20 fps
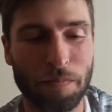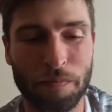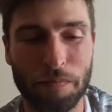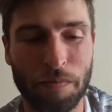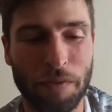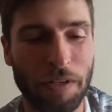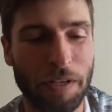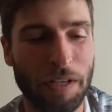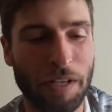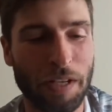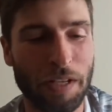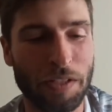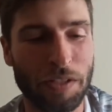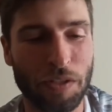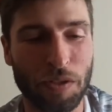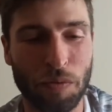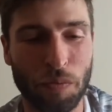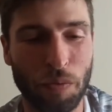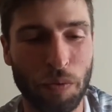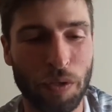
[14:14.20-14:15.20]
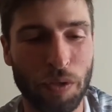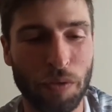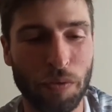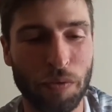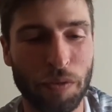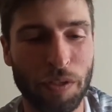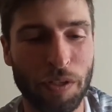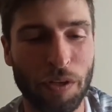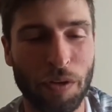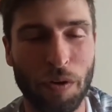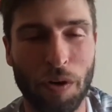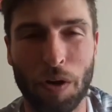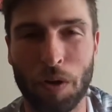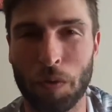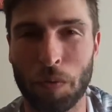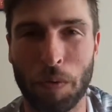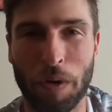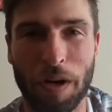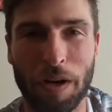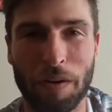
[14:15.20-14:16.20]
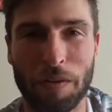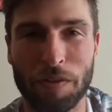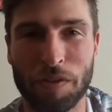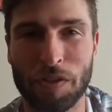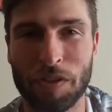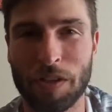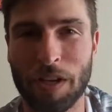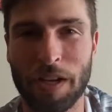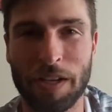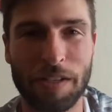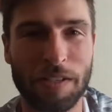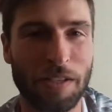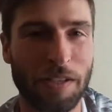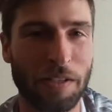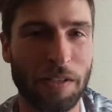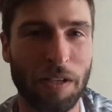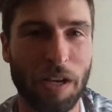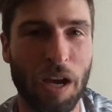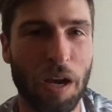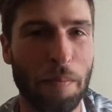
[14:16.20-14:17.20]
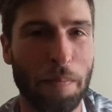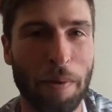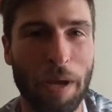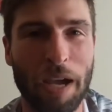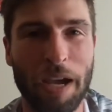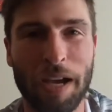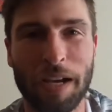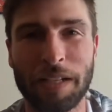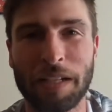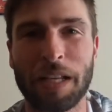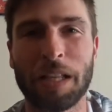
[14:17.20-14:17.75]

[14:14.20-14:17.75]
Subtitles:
Fantastic reel, you know, all around. It's just nice and compact.